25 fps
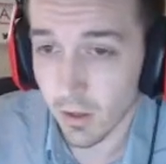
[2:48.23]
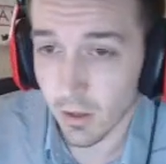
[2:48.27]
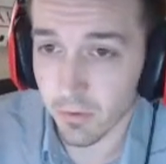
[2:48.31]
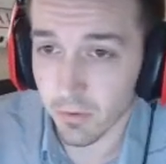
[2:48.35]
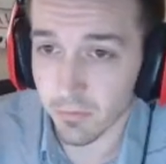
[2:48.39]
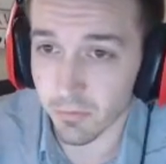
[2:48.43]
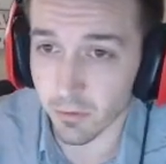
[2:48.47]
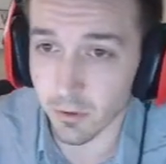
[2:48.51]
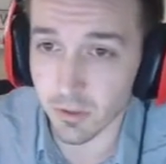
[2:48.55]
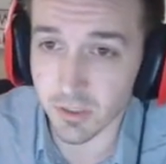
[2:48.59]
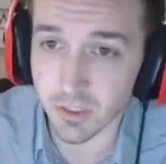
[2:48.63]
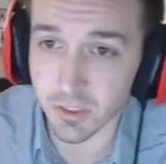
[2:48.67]

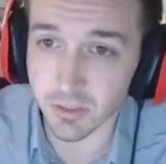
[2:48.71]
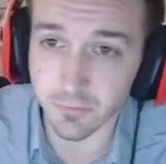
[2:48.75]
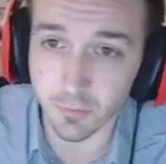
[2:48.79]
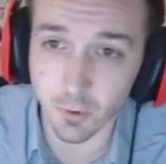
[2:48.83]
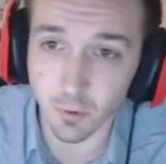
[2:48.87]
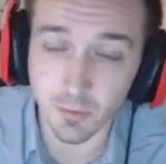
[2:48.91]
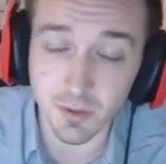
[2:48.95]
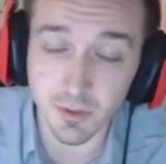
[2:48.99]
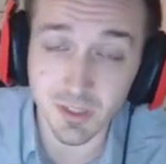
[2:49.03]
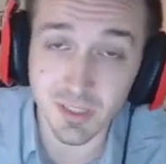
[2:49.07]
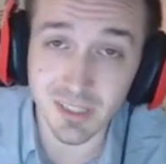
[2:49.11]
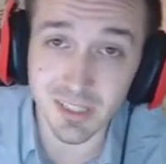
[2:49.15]
First and
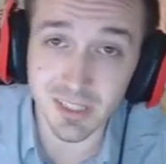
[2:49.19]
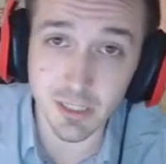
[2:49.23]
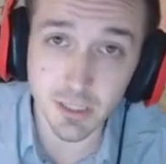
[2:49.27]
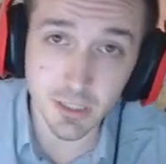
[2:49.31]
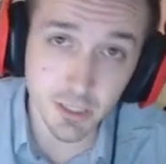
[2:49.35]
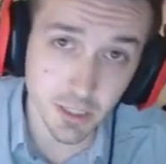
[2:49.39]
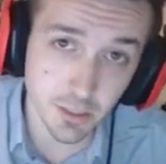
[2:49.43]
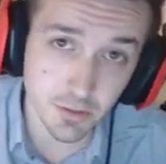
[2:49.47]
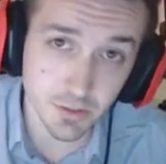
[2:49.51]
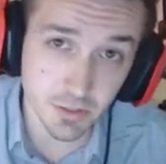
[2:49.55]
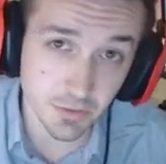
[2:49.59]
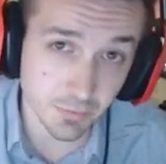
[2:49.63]
foremost, the
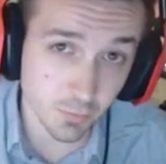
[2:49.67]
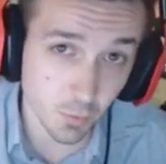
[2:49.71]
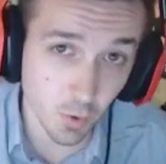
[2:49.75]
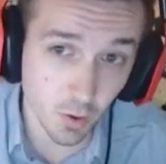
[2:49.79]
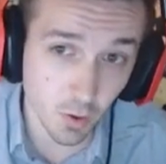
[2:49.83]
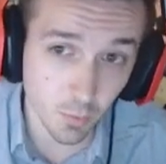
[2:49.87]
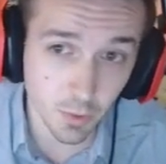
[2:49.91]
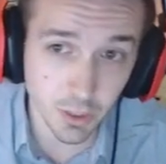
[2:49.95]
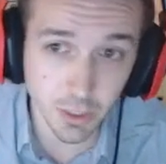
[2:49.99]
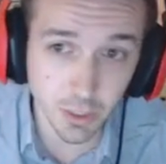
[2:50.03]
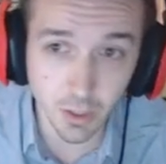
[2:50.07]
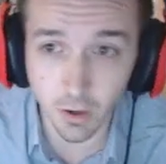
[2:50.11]
details of
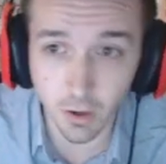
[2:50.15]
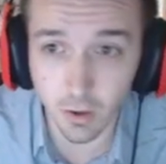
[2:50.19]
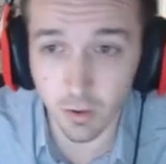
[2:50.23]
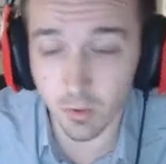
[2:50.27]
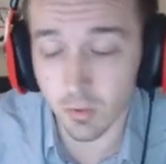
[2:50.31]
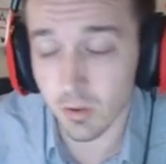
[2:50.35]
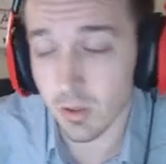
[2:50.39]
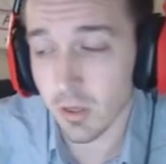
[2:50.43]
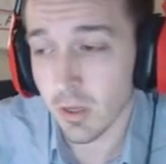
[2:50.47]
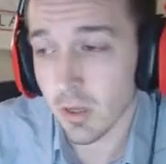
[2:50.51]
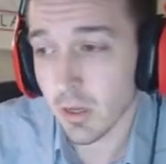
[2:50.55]
what we know.